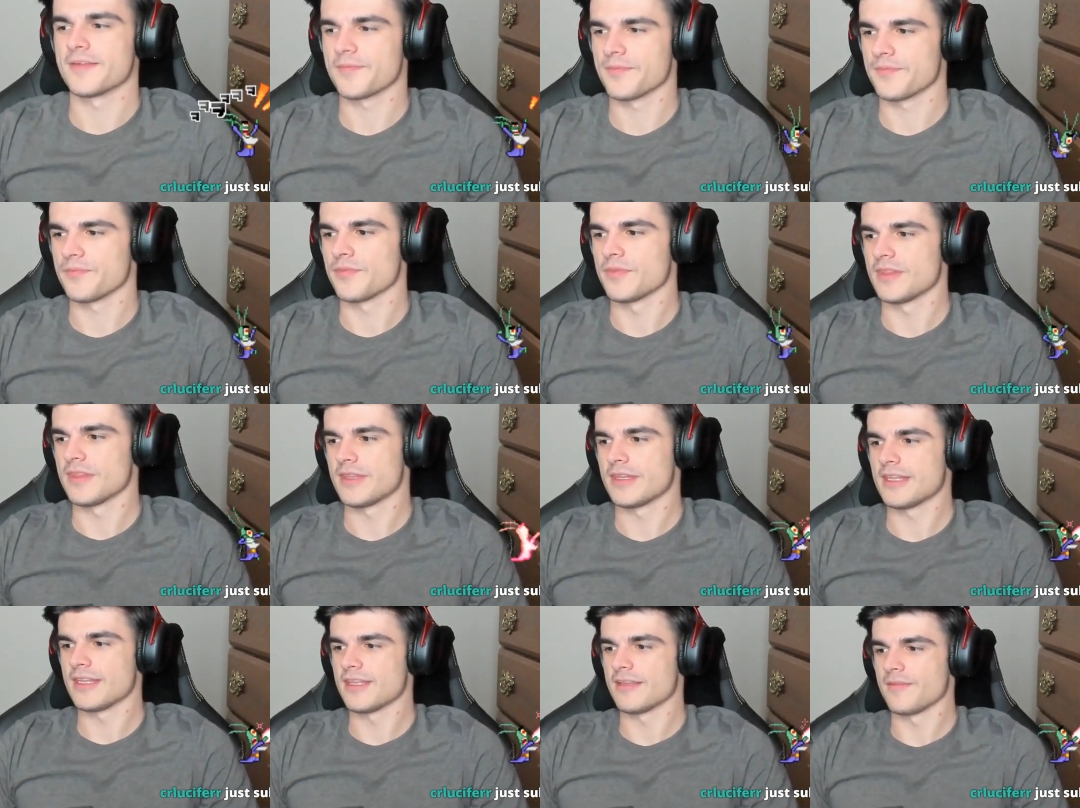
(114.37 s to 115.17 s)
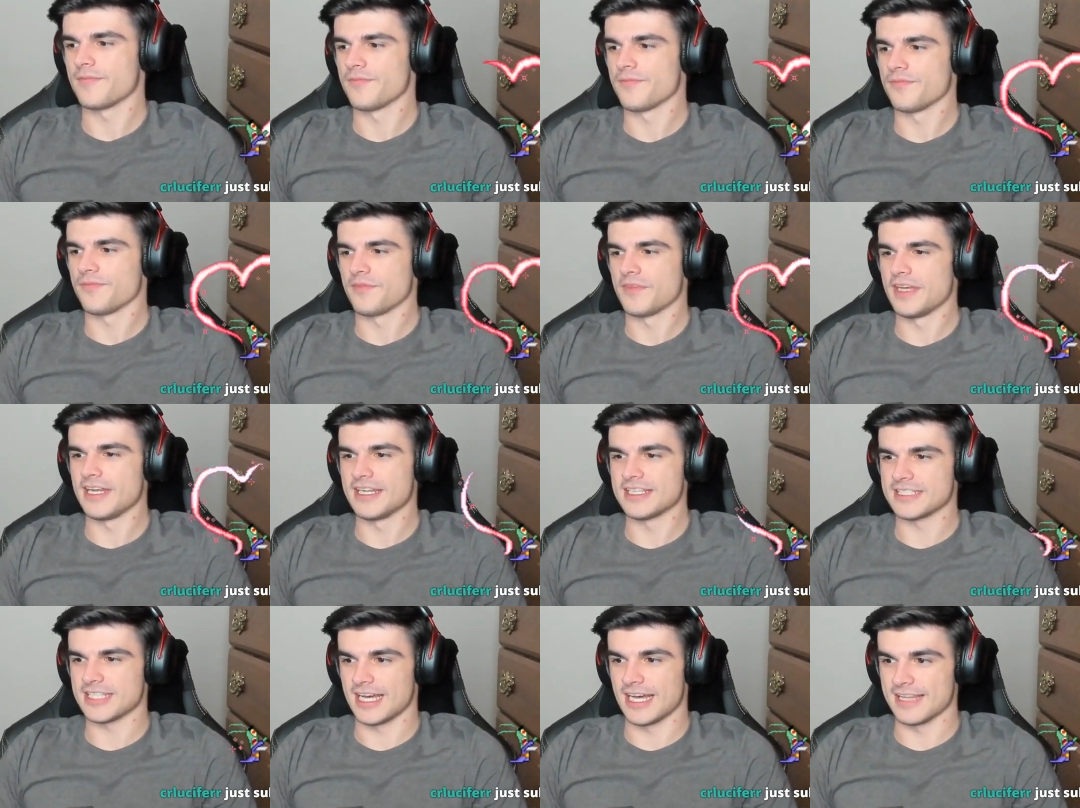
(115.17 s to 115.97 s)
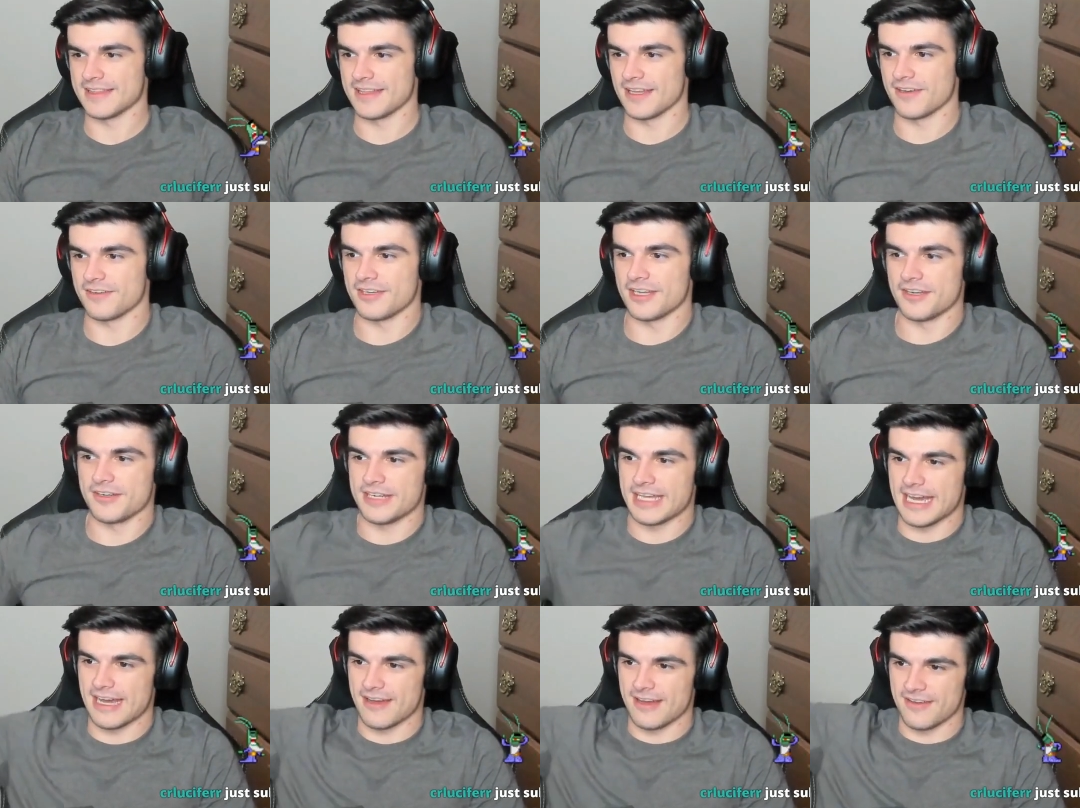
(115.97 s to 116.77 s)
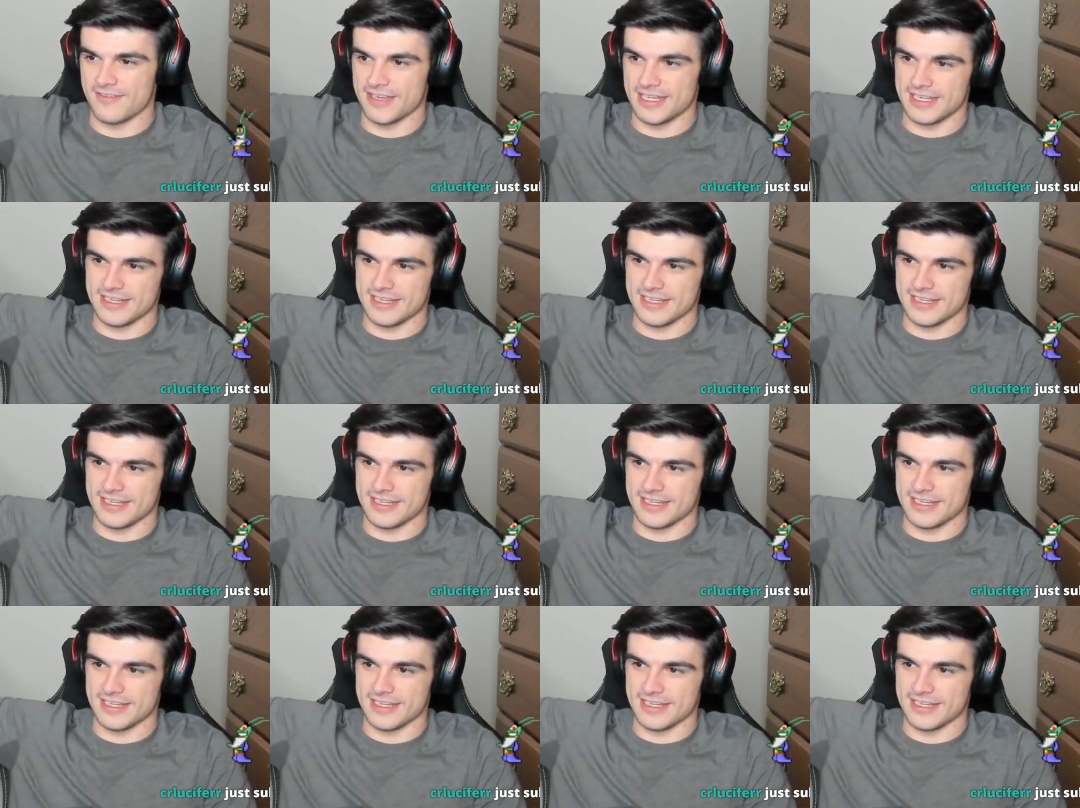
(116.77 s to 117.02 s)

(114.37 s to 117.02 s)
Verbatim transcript: I mean, go ahead though. It is hot though, no doubt. I mean,